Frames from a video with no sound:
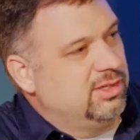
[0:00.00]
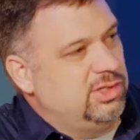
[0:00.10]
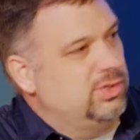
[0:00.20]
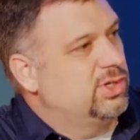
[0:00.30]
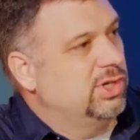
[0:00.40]

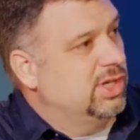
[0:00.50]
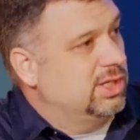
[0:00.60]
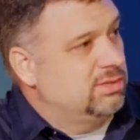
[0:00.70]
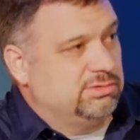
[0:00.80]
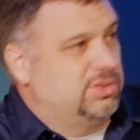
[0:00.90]
you
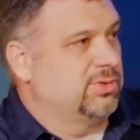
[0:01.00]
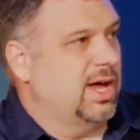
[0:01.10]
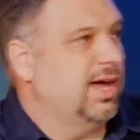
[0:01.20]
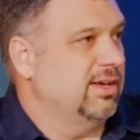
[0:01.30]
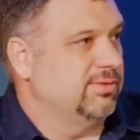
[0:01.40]
could
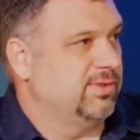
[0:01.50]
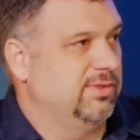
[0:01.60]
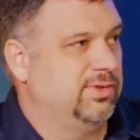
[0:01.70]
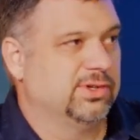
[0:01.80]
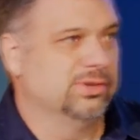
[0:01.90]
drive
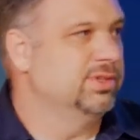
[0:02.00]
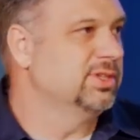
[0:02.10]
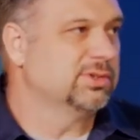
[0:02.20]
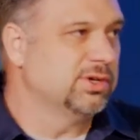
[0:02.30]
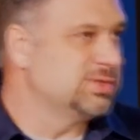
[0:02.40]
if you're going to
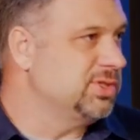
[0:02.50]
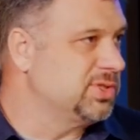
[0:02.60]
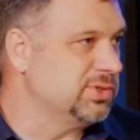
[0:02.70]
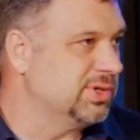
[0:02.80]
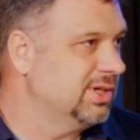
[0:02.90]
the grocery
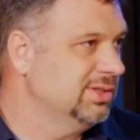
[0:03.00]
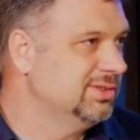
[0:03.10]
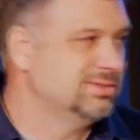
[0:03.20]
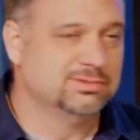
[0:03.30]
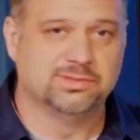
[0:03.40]
store,
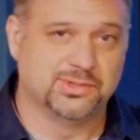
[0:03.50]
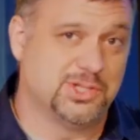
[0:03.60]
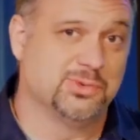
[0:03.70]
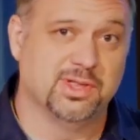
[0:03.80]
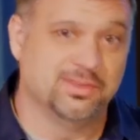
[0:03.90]
mm-hmm.
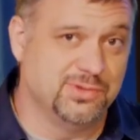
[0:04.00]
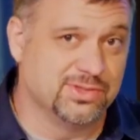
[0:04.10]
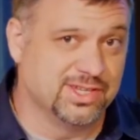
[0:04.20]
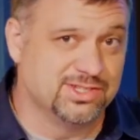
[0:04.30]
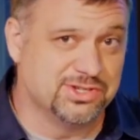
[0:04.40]
which is one of the few
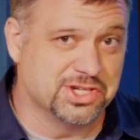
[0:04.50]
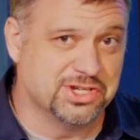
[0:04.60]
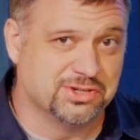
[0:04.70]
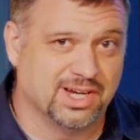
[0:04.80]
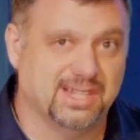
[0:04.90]
things you can
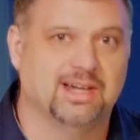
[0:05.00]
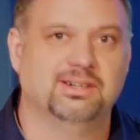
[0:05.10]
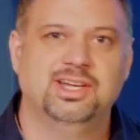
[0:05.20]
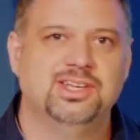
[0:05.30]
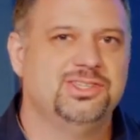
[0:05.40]
do right
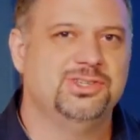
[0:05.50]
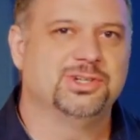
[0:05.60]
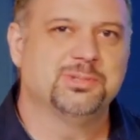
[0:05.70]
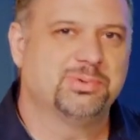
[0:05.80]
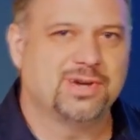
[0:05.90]
now. You
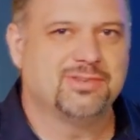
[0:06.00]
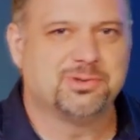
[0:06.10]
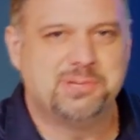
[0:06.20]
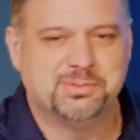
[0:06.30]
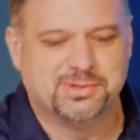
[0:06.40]
could pray
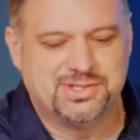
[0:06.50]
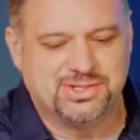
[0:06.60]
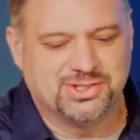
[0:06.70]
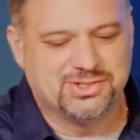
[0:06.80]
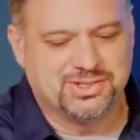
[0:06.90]
for people as
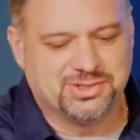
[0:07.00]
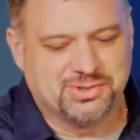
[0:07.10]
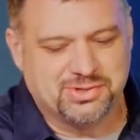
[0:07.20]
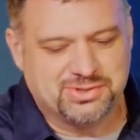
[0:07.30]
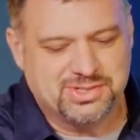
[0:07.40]
you go to the
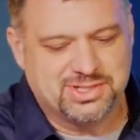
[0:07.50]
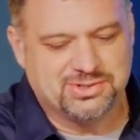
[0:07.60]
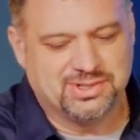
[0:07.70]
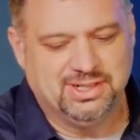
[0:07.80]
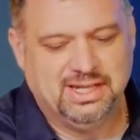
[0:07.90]
grocery
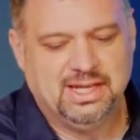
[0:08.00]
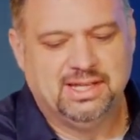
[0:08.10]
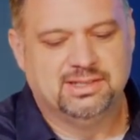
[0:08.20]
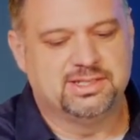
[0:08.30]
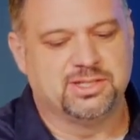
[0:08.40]
store.
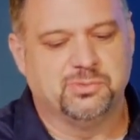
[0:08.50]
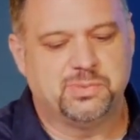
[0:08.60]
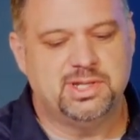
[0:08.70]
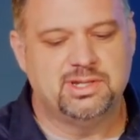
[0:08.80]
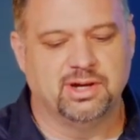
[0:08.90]
Mm-hmm. Listen,
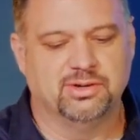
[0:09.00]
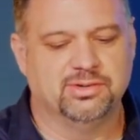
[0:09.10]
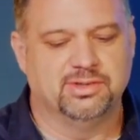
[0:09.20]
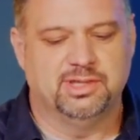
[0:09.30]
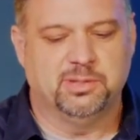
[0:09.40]
we
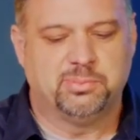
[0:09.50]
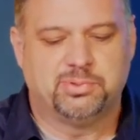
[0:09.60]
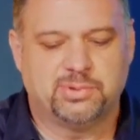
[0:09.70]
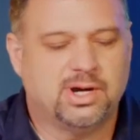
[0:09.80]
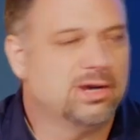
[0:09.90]
know that
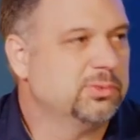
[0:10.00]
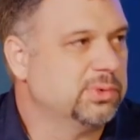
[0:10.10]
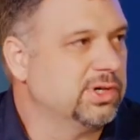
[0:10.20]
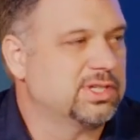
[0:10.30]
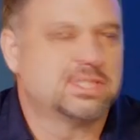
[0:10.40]
prayer
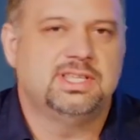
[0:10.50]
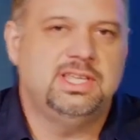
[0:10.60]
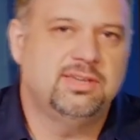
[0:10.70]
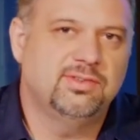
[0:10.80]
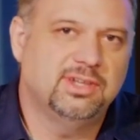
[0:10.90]
works
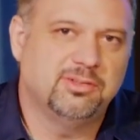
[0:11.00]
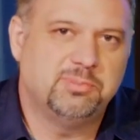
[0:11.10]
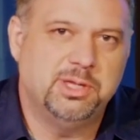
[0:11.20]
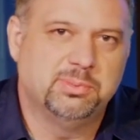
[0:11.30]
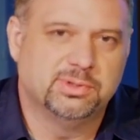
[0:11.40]
even
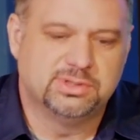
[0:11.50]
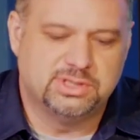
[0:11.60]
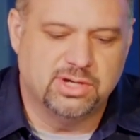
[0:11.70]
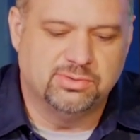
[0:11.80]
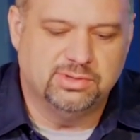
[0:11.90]
if people
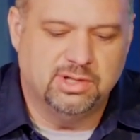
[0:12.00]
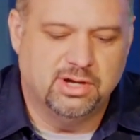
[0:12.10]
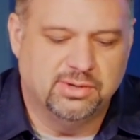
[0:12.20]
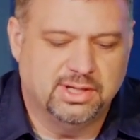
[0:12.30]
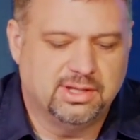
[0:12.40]
don't
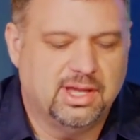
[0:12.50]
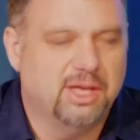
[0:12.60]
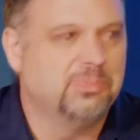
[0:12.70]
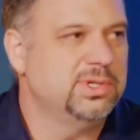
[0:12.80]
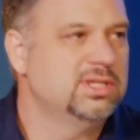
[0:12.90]
know it. Yes.
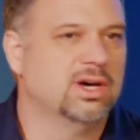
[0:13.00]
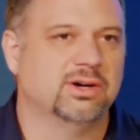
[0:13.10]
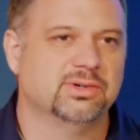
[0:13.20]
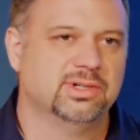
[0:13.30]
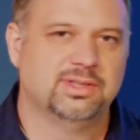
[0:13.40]
And we
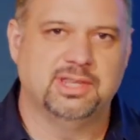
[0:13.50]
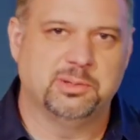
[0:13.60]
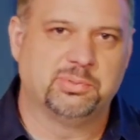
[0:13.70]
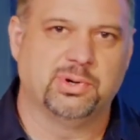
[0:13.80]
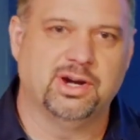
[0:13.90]
know
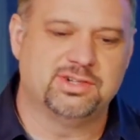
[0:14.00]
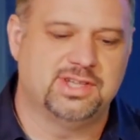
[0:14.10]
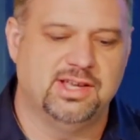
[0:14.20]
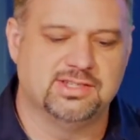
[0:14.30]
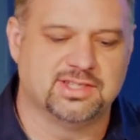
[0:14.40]
that prayer
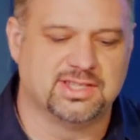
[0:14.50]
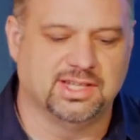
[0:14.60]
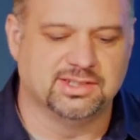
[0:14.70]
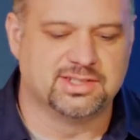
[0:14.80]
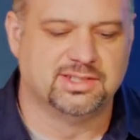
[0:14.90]
changes
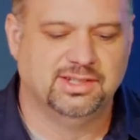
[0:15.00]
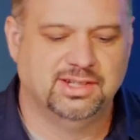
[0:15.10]
things.